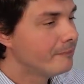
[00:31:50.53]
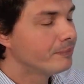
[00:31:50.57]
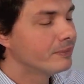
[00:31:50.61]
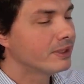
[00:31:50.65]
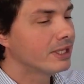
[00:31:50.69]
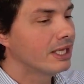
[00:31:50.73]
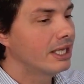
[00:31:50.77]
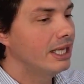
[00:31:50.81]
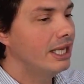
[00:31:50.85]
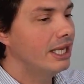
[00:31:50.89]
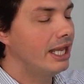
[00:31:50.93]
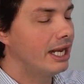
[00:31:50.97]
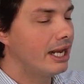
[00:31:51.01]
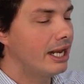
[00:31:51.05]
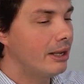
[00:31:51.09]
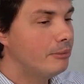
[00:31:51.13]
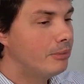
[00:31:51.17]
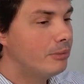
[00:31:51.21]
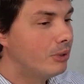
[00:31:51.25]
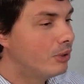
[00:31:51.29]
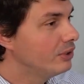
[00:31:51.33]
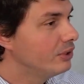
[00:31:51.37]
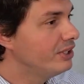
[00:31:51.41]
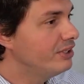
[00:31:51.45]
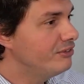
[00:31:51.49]
And I
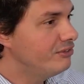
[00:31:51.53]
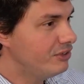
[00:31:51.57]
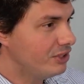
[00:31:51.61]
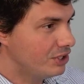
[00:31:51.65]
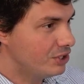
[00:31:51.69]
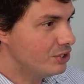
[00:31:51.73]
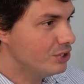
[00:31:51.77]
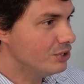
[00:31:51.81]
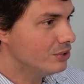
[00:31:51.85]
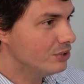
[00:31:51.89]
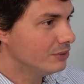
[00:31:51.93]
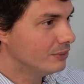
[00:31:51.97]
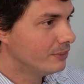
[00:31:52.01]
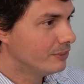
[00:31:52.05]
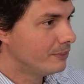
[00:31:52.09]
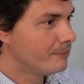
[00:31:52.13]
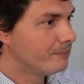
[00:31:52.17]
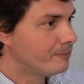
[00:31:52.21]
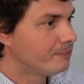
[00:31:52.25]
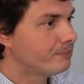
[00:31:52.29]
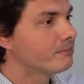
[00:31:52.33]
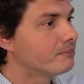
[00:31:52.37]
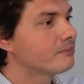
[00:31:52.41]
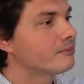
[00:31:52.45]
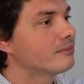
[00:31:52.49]
put the video
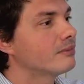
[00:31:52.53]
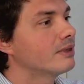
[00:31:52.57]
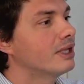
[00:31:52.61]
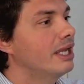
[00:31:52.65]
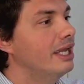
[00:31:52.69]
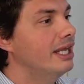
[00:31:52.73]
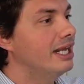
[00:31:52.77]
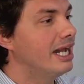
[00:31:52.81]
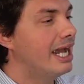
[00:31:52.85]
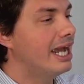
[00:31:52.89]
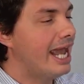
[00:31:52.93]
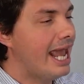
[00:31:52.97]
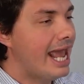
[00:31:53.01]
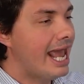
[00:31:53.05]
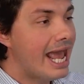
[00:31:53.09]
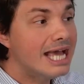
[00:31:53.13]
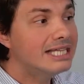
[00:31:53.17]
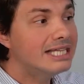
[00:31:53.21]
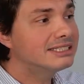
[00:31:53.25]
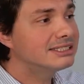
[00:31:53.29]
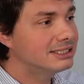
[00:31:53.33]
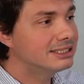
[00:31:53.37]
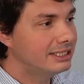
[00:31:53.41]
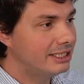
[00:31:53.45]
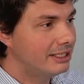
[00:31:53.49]
and I
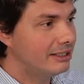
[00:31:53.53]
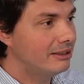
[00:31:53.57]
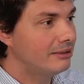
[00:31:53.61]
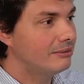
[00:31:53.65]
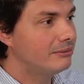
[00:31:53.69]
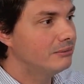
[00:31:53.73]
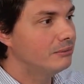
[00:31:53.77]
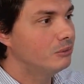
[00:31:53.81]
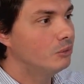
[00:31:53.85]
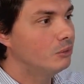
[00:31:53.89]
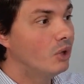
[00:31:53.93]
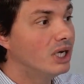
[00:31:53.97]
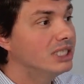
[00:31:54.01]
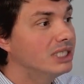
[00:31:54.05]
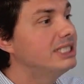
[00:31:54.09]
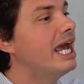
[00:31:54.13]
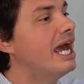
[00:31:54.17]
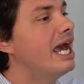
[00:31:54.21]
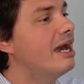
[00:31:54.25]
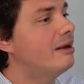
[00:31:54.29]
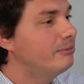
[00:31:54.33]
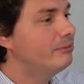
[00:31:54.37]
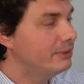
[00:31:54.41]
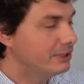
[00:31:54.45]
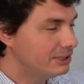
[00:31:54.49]
ask them, what
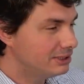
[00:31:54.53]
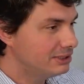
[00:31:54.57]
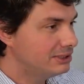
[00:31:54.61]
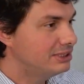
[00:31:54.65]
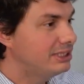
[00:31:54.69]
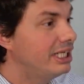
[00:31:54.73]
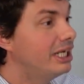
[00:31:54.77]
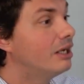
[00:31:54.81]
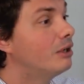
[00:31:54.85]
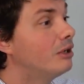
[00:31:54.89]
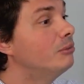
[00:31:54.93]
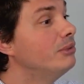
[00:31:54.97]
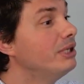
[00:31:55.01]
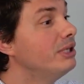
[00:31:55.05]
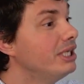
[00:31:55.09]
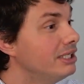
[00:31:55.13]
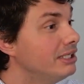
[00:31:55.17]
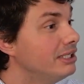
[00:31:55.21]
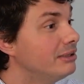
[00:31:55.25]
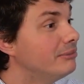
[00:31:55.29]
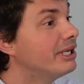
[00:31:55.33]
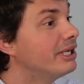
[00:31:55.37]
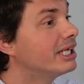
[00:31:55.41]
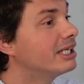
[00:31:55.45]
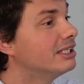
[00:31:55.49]
happened? Tell me the
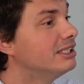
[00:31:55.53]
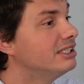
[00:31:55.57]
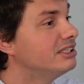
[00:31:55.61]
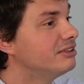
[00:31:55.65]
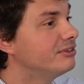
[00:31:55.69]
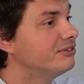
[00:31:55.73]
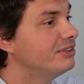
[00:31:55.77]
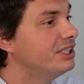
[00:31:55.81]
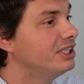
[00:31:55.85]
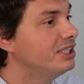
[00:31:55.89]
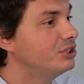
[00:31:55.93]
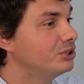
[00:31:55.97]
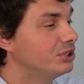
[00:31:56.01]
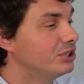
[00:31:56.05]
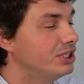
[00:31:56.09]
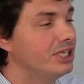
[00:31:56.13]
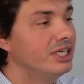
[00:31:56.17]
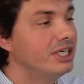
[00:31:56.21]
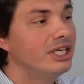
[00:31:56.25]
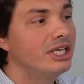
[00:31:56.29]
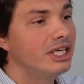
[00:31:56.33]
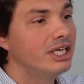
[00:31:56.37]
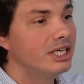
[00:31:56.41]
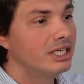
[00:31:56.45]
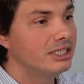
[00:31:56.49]
mechanism of injury.
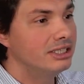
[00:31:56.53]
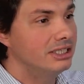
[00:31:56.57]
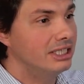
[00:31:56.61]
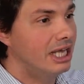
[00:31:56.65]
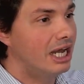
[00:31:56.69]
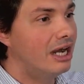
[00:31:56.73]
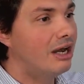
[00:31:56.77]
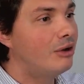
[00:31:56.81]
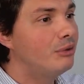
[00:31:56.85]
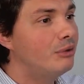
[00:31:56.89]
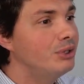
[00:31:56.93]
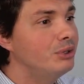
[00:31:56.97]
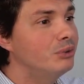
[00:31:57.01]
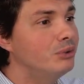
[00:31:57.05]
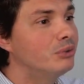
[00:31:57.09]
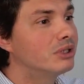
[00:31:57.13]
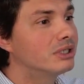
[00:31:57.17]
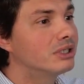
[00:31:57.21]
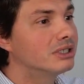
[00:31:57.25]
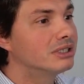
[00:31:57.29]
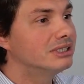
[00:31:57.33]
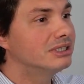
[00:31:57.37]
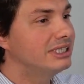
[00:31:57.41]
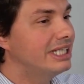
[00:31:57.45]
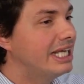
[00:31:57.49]
Now you
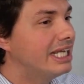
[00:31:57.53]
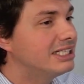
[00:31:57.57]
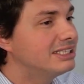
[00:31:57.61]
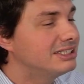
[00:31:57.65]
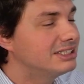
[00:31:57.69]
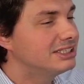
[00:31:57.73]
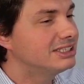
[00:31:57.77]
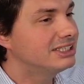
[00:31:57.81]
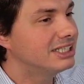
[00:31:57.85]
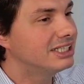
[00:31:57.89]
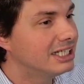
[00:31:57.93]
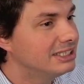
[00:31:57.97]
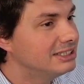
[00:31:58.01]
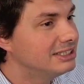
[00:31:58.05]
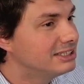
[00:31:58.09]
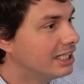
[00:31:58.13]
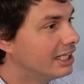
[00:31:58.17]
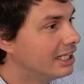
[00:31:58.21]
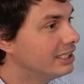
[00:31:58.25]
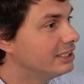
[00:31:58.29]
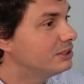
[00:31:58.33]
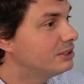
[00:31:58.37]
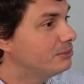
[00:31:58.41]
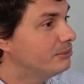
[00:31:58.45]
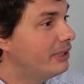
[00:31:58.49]
are an exercise
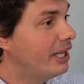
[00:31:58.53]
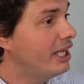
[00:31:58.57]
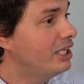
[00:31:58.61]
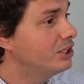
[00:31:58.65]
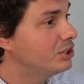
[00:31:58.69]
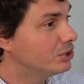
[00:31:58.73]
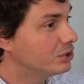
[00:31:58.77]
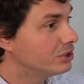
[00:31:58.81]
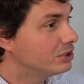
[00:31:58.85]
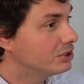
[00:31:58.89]
science major.